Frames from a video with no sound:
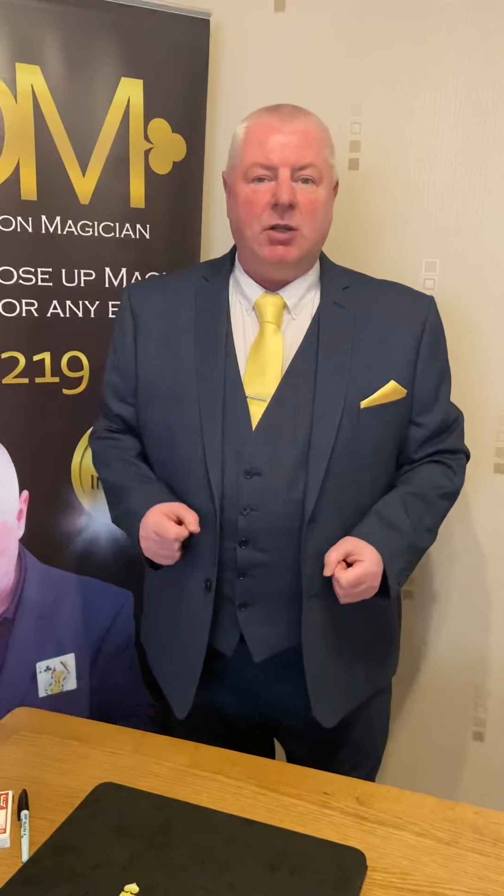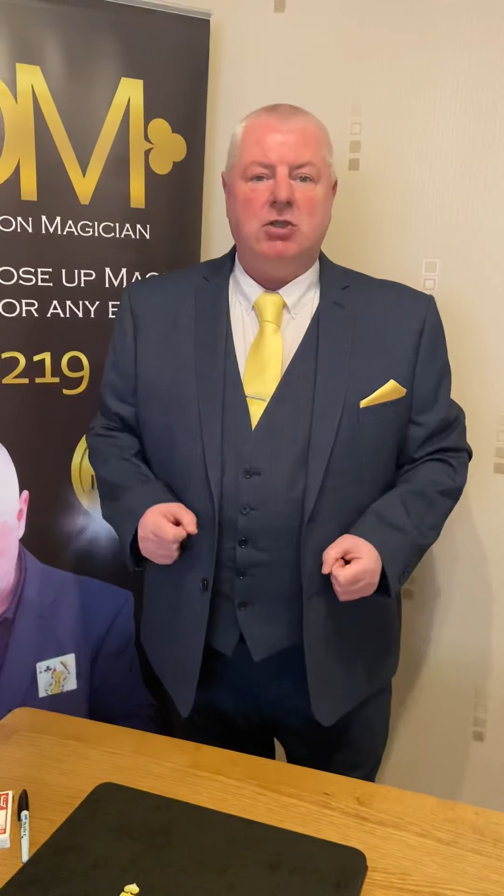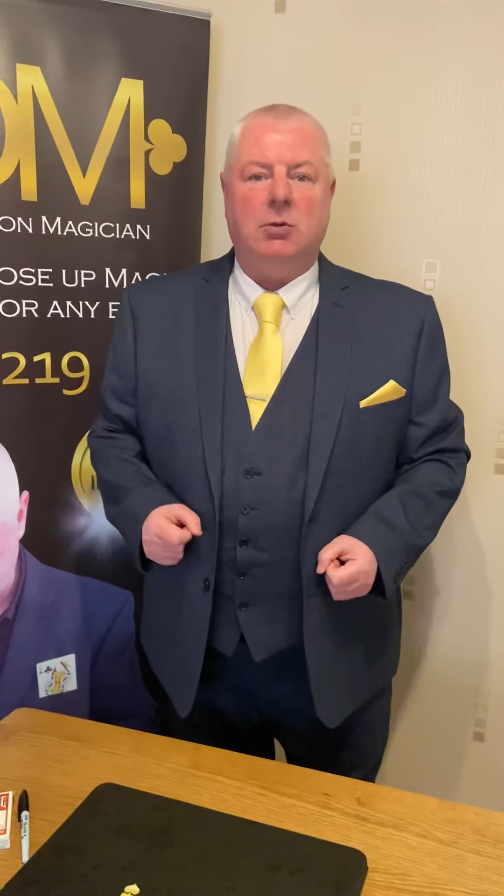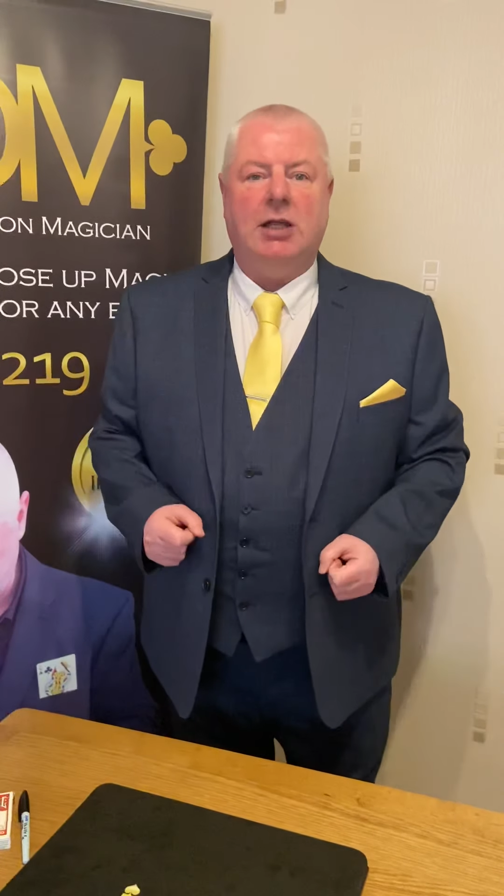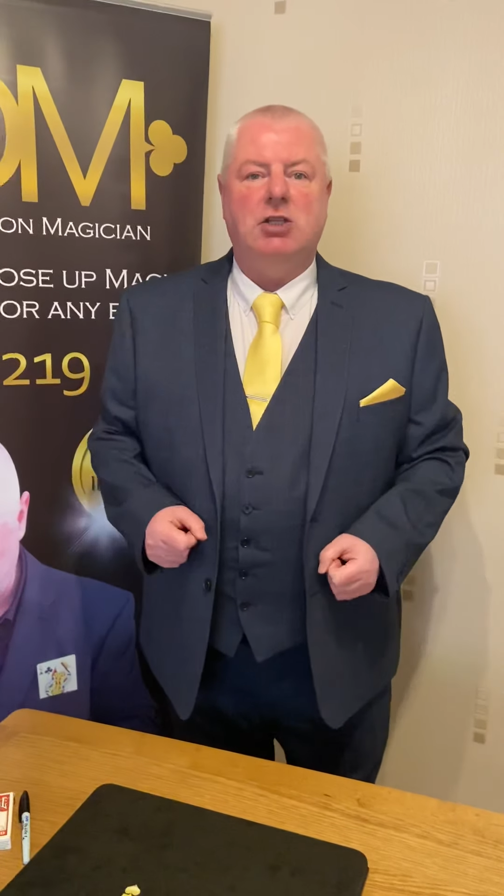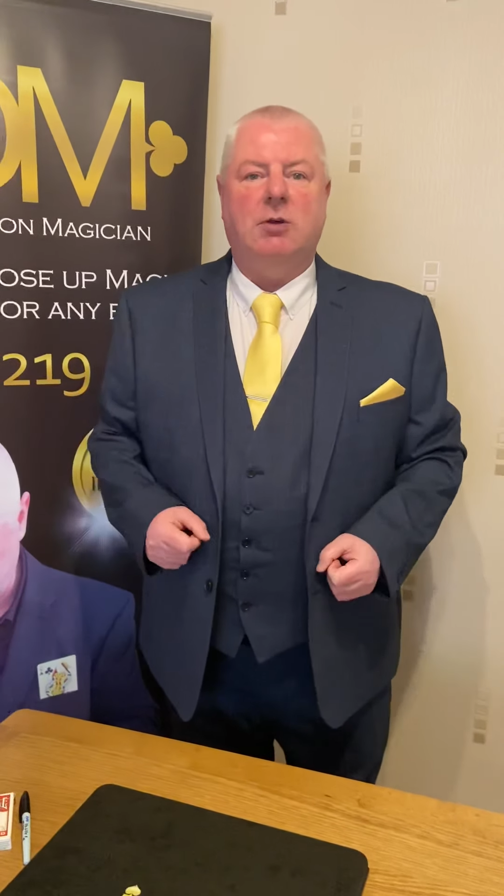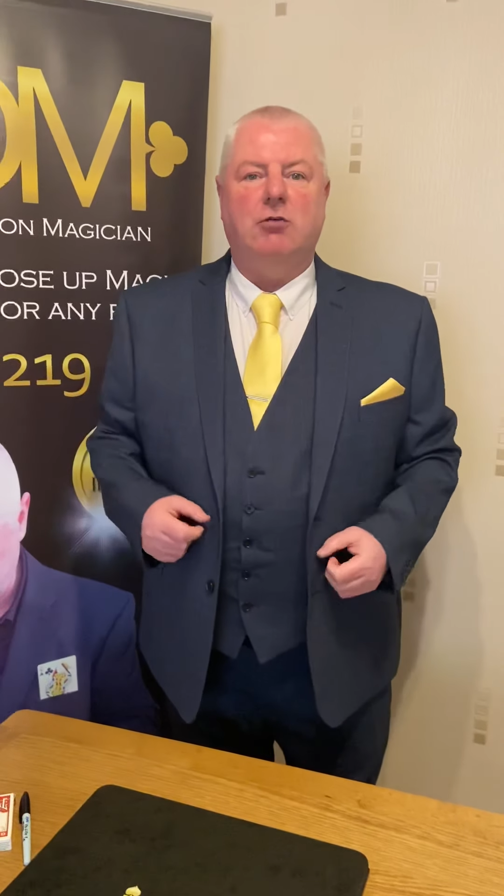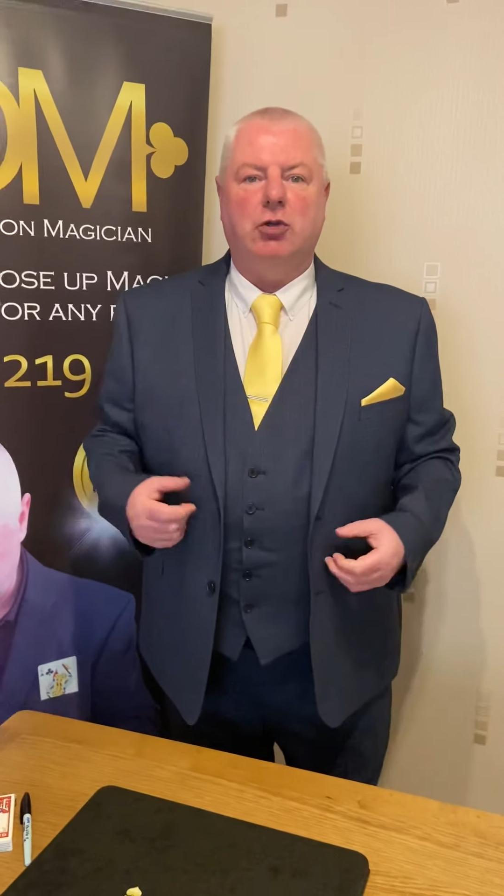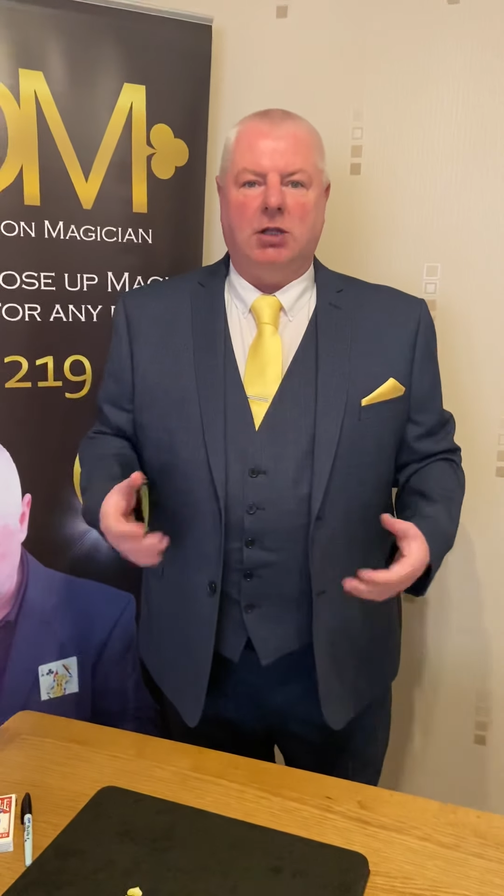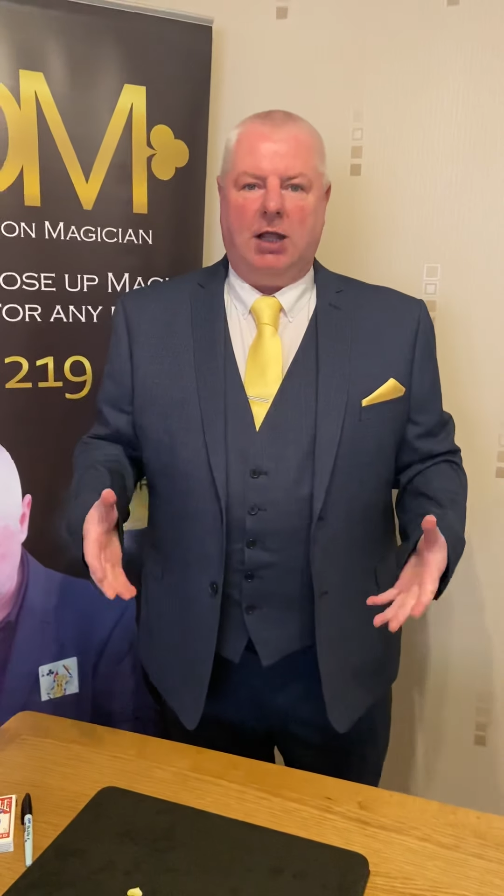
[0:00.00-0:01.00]
so I like to have a
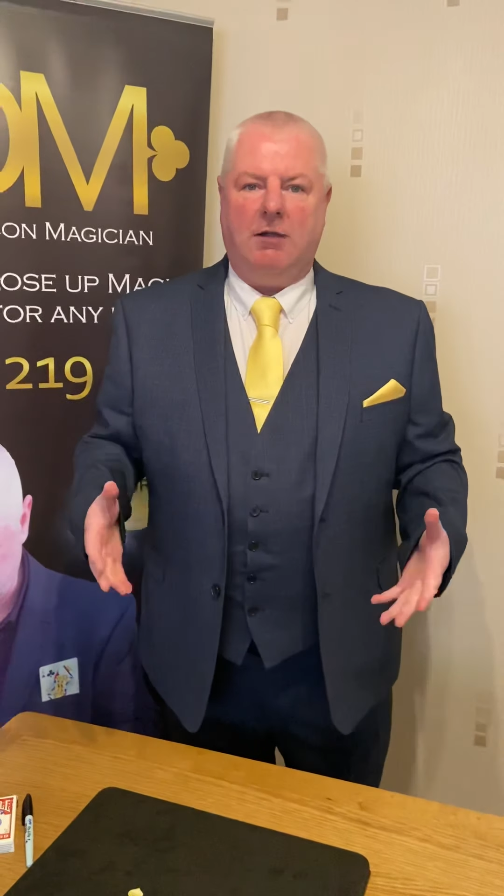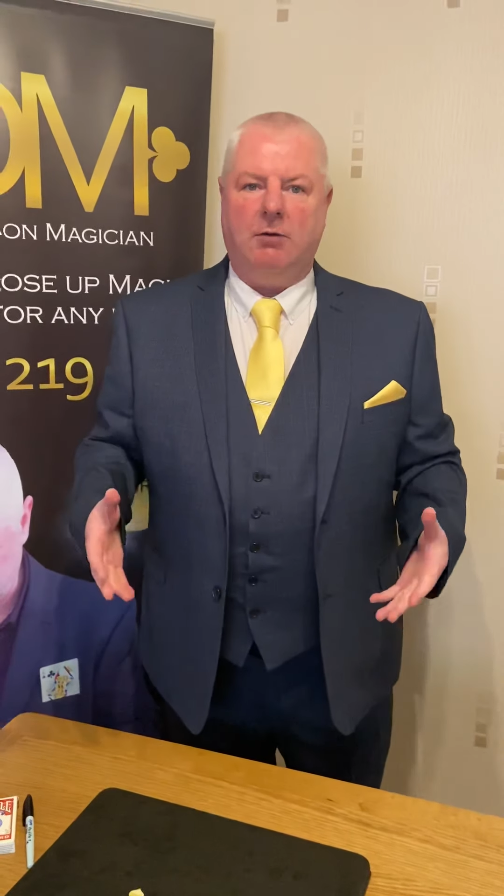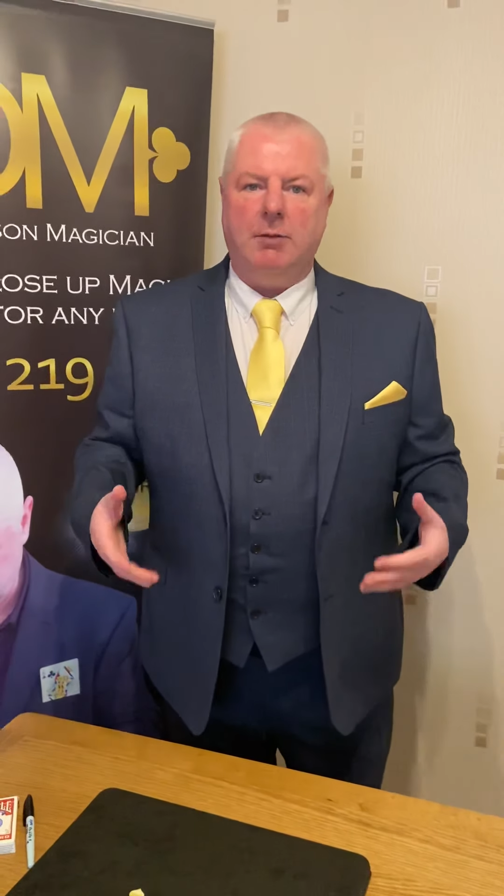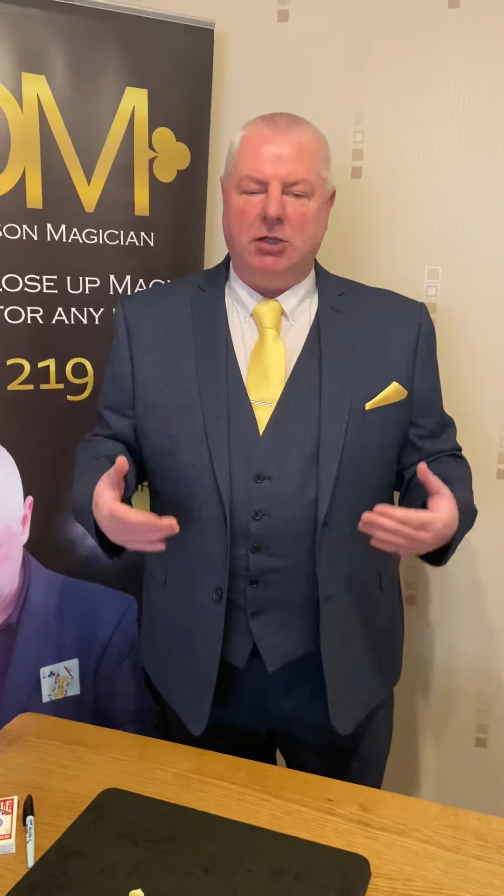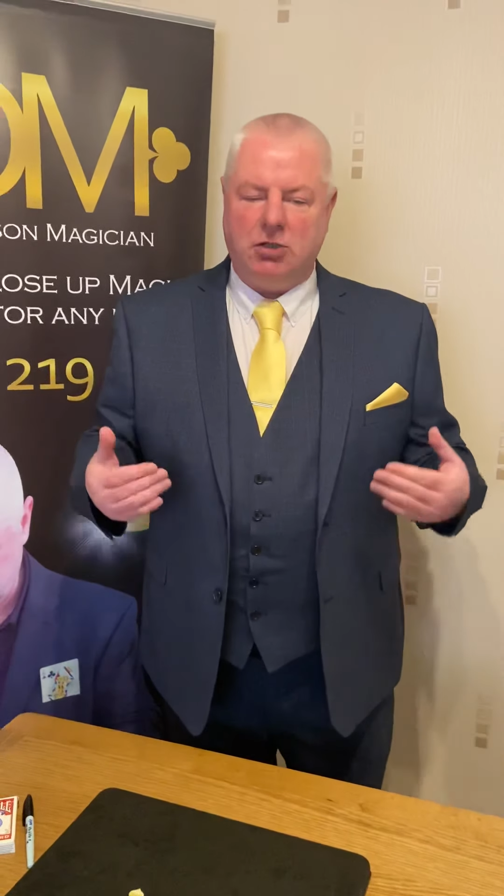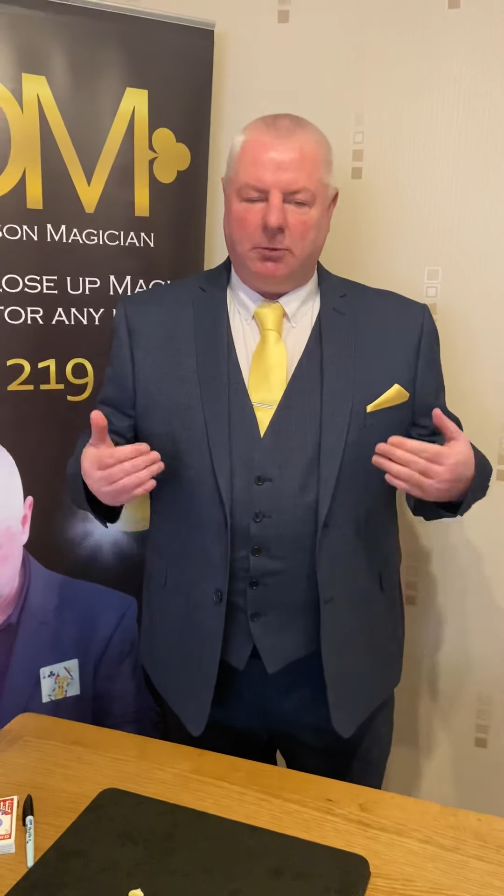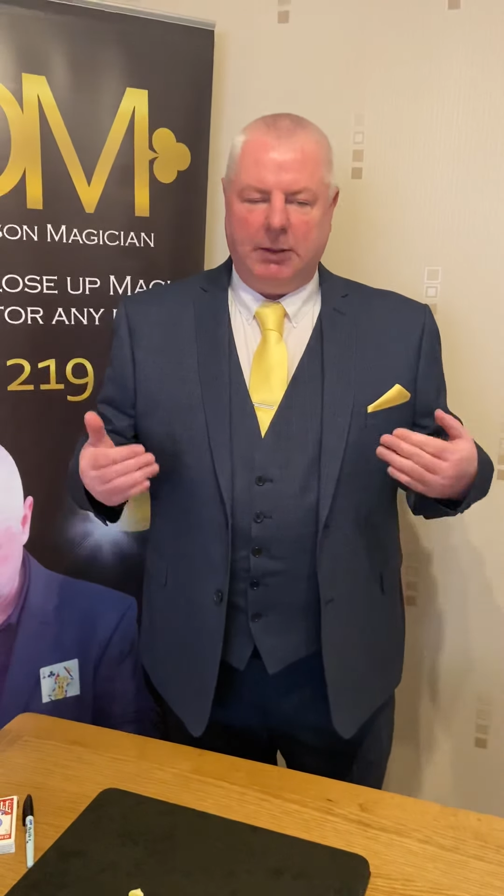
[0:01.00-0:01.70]
good laugh and make sure